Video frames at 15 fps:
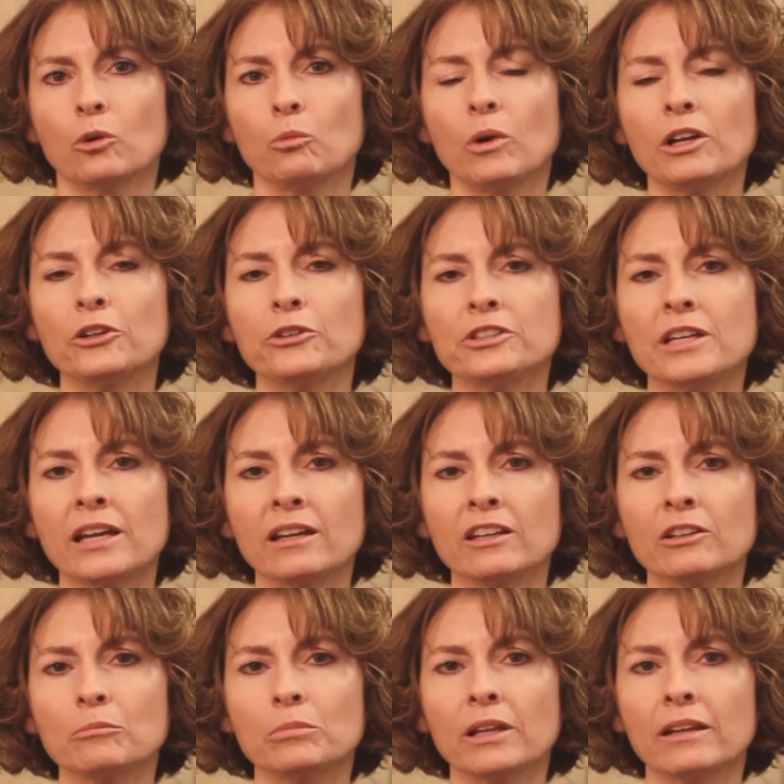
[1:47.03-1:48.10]
While you're
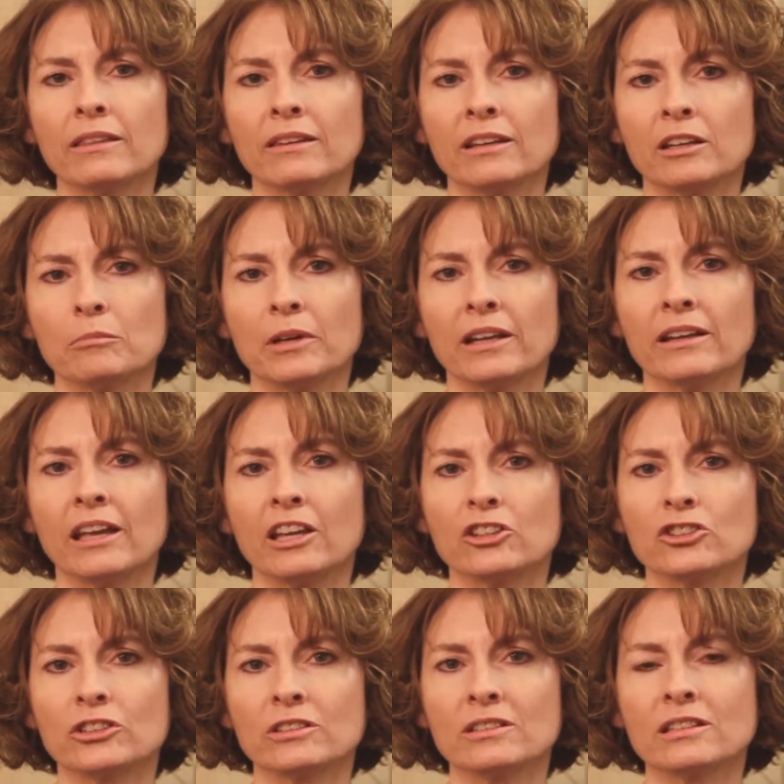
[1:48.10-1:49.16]
taking blood-thinning
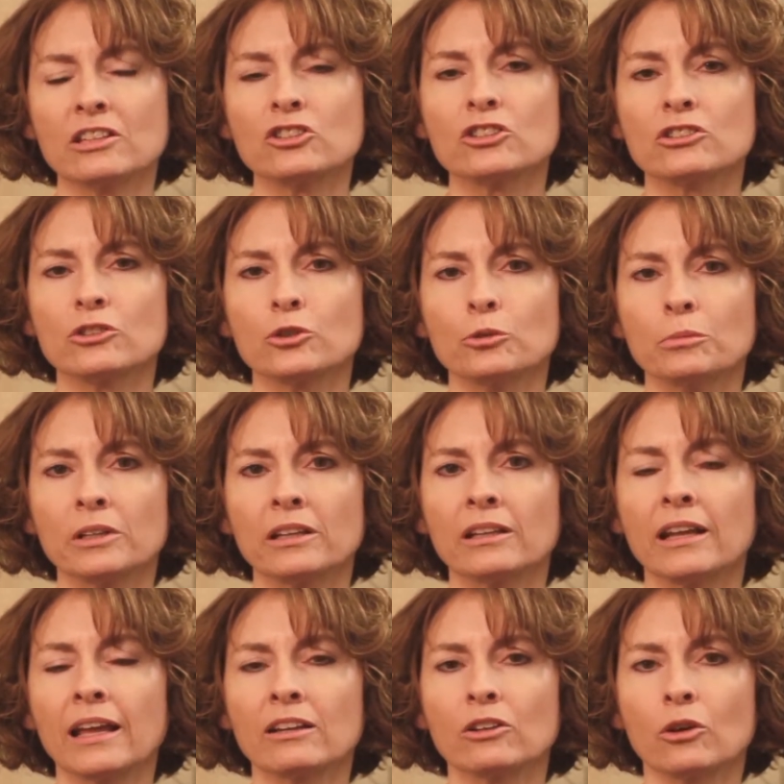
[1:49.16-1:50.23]
medications such as
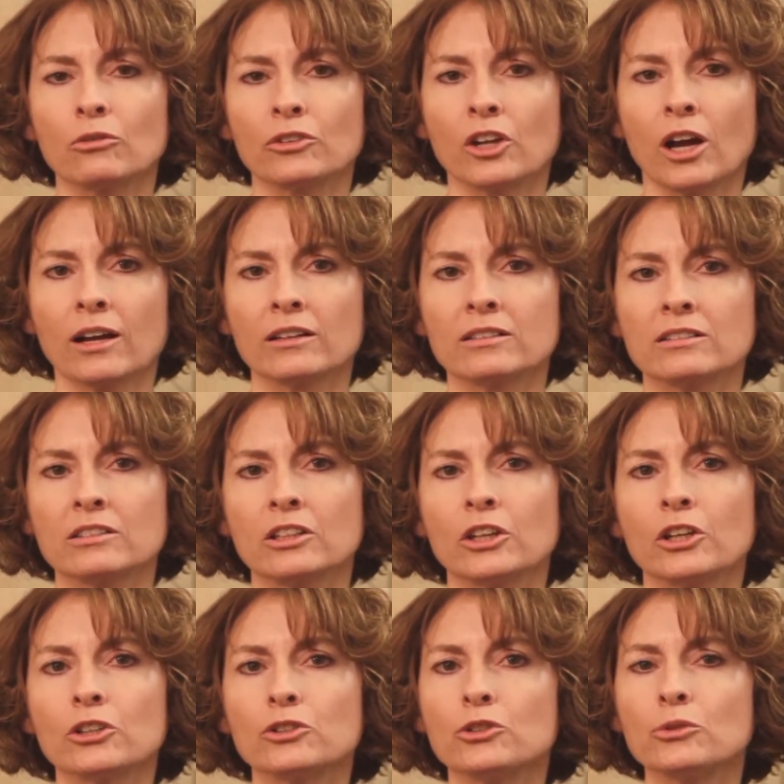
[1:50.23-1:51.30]
Coumadin and Lovenox,
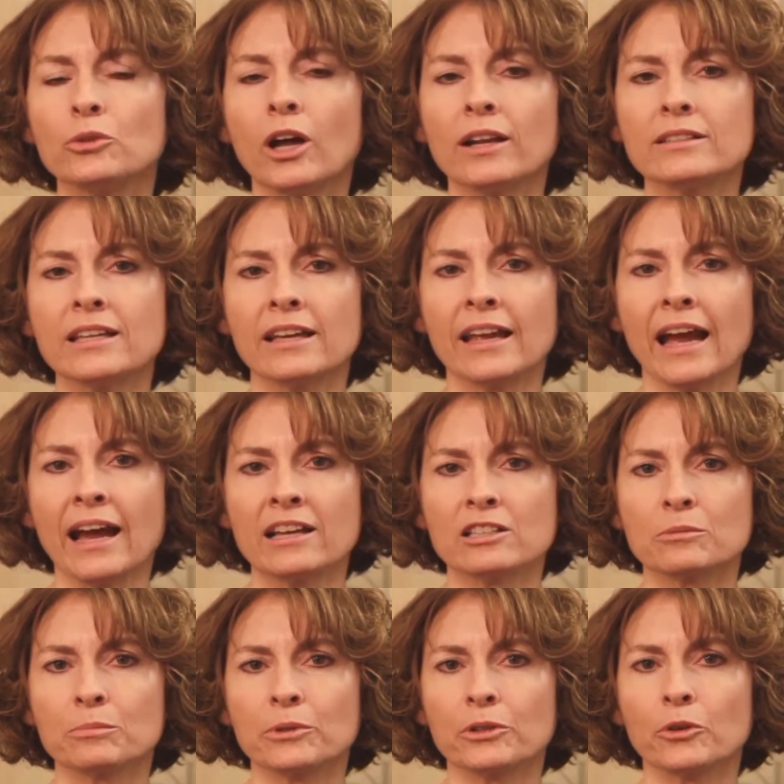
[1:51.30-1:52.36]
do not take
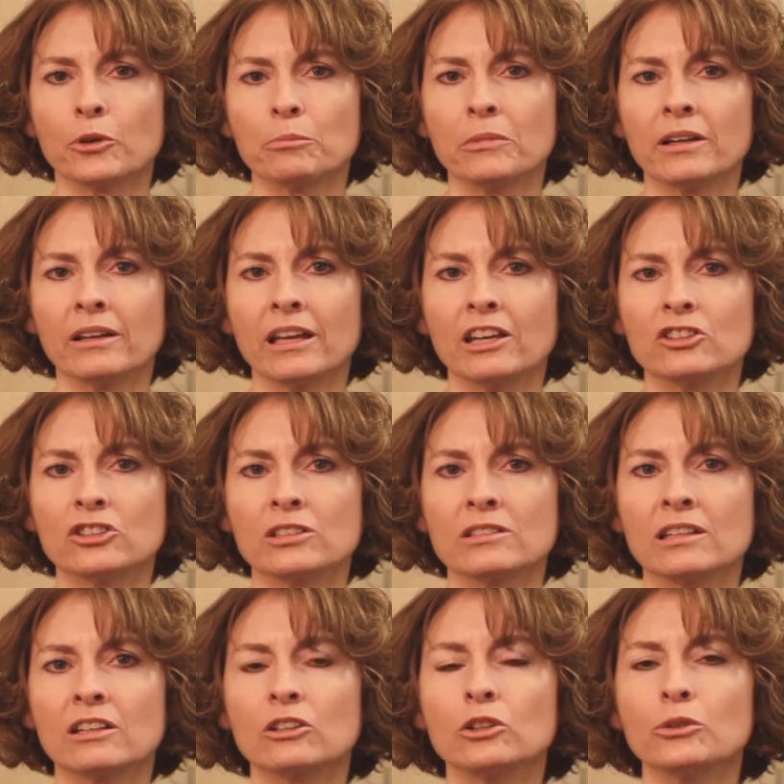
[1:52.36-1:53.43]
aspirin or medications
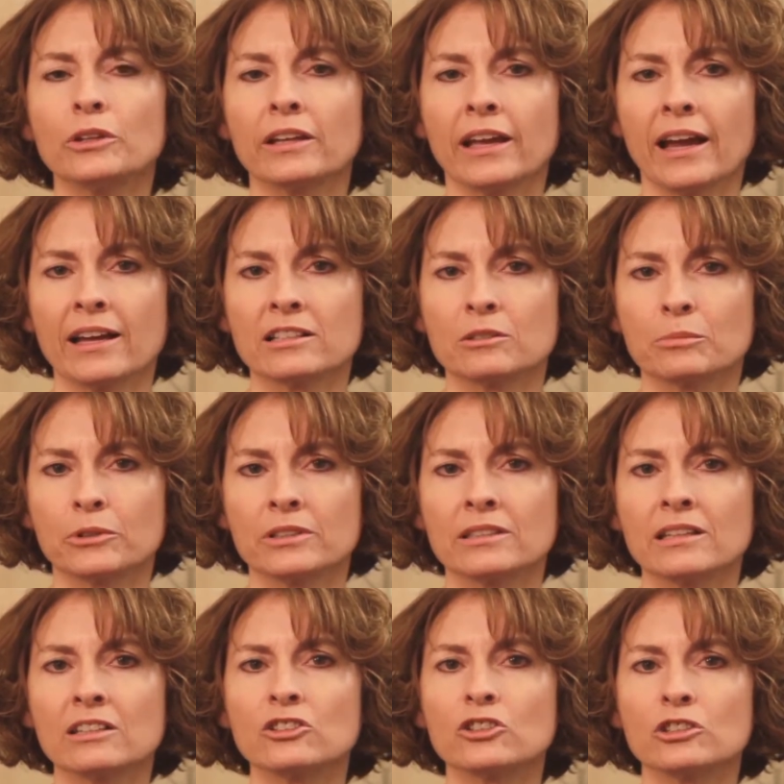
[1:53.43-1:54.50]
including aspirin
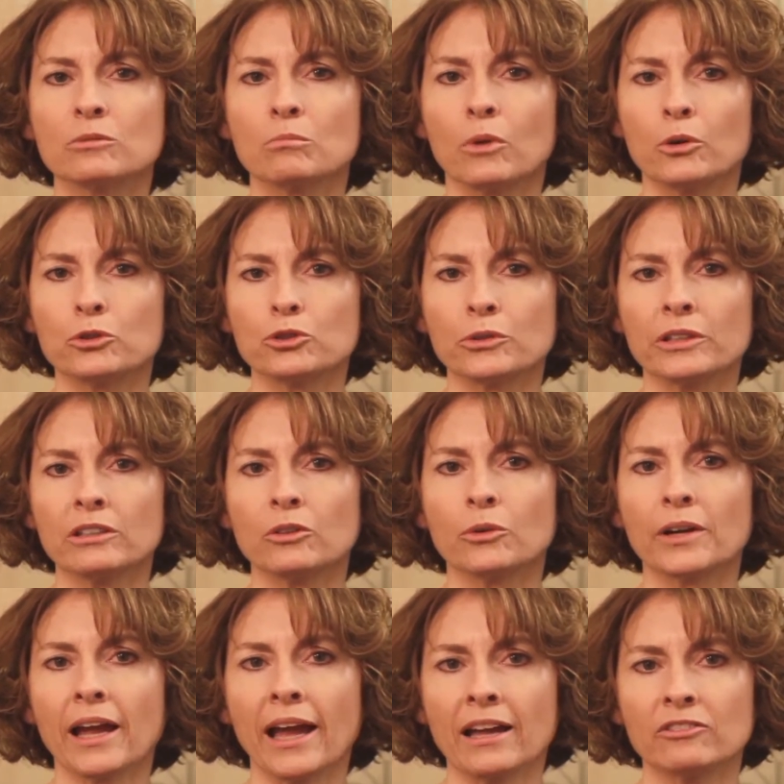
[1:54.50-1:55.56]
such as Motrin
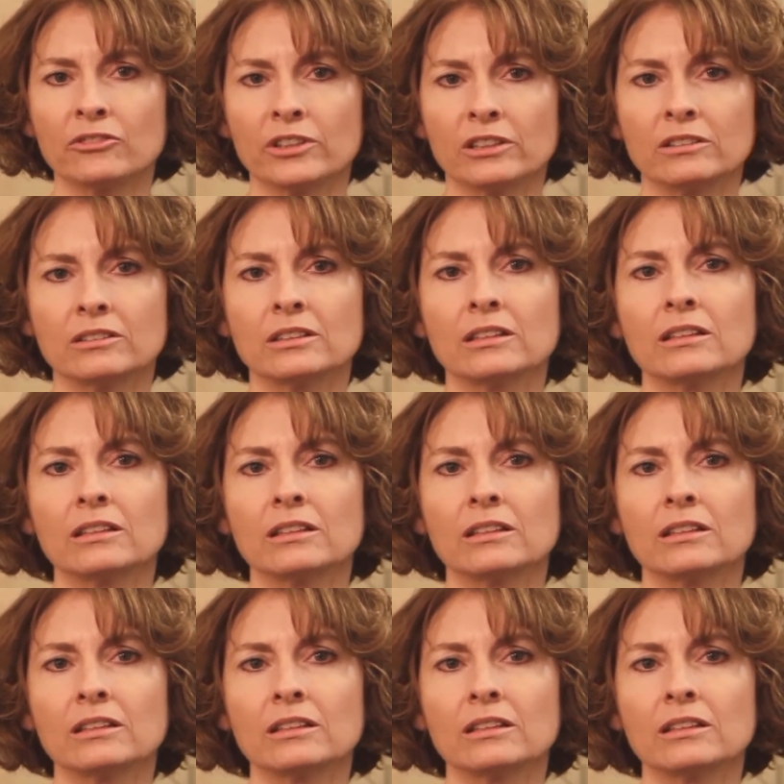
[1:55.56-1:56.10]
or Advil.